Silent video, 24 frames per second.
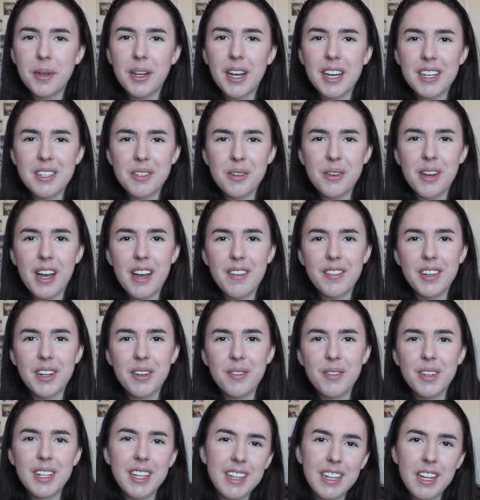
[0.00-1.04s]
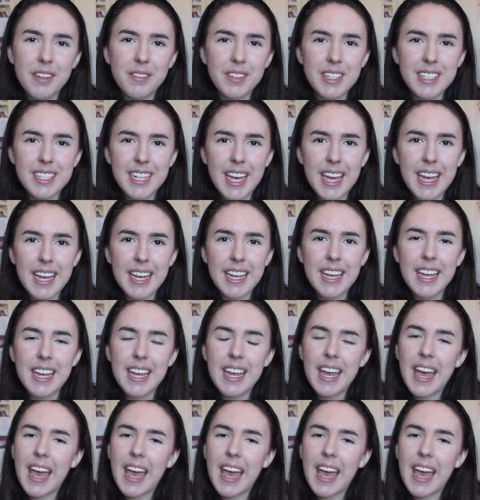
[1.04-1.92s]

you guys are all having a really lovely day,